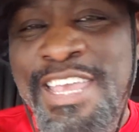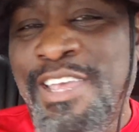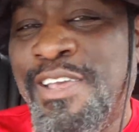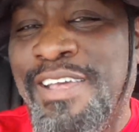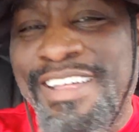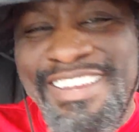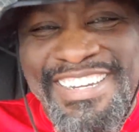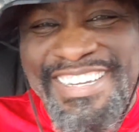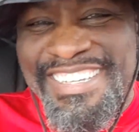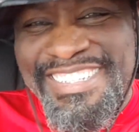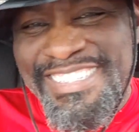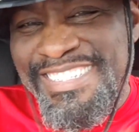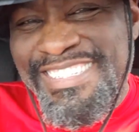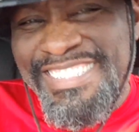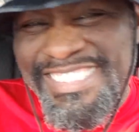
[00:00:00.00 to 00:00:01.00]

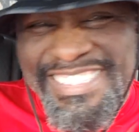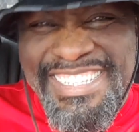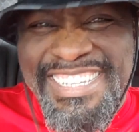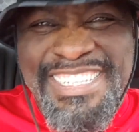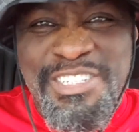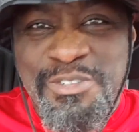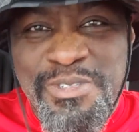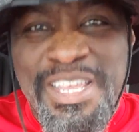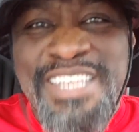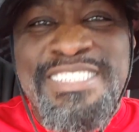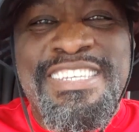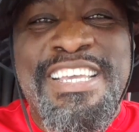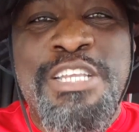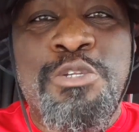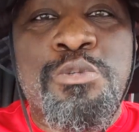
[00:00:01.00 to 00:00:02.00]
It's
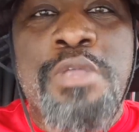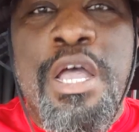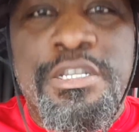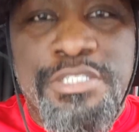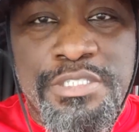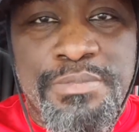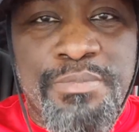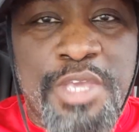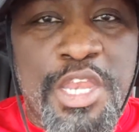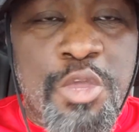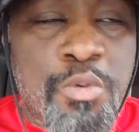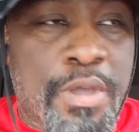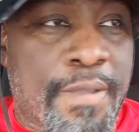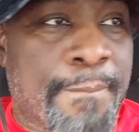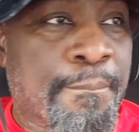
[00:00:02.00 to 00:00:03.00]
an introduction.
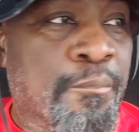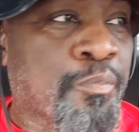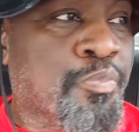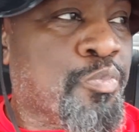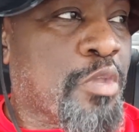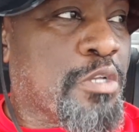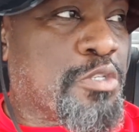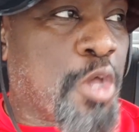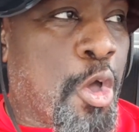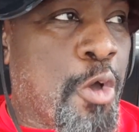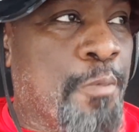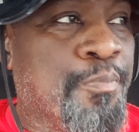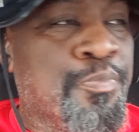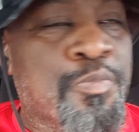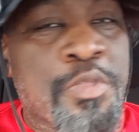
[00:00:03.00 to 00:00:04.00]
Anyway,
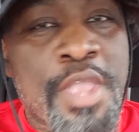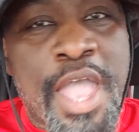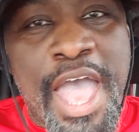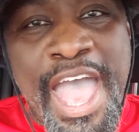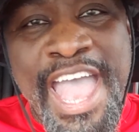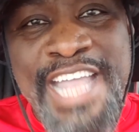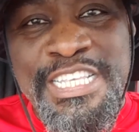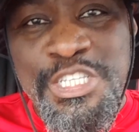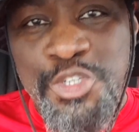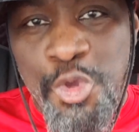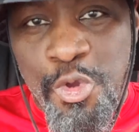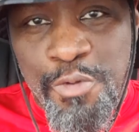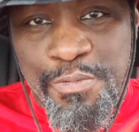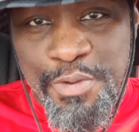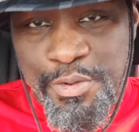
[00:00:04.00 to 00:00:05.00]
so I had this
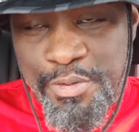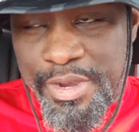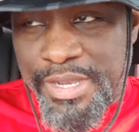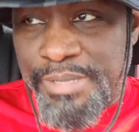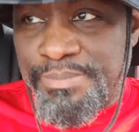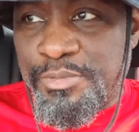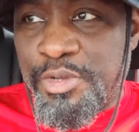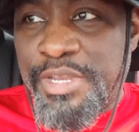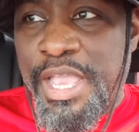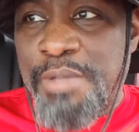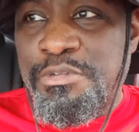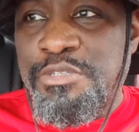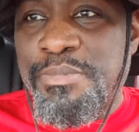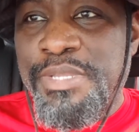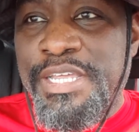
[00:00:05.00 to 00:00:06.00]
girlfriend, right? Her name
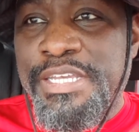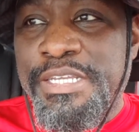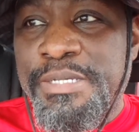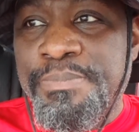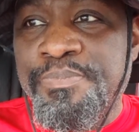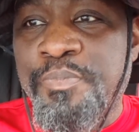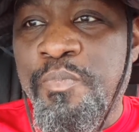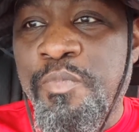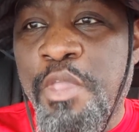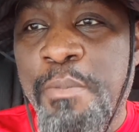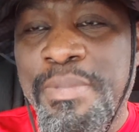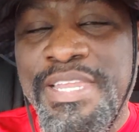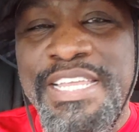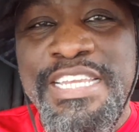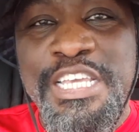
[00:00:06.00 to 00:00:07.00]
was Melinda.
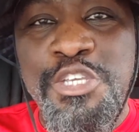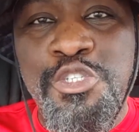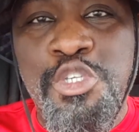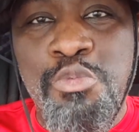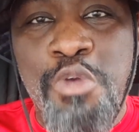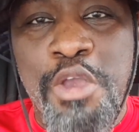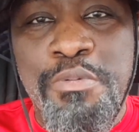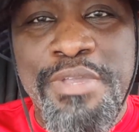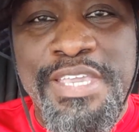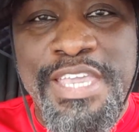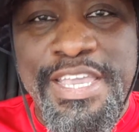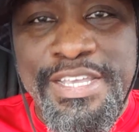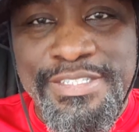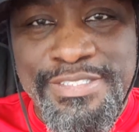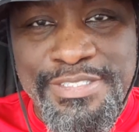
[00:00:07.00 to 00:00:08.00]
Melinda used to work with
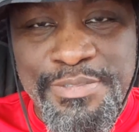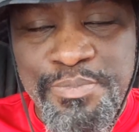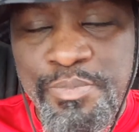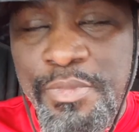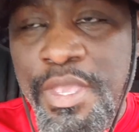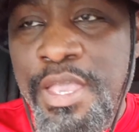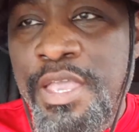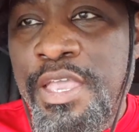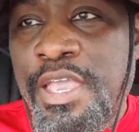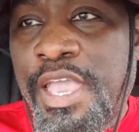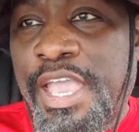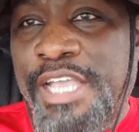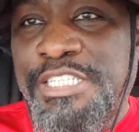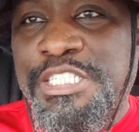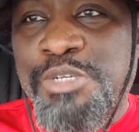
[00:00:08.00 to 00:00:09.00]
kids.
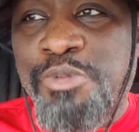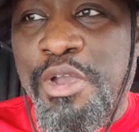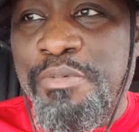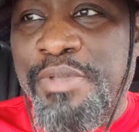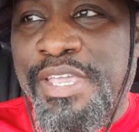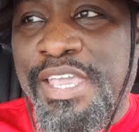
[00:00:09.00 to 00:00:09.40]
And she worked with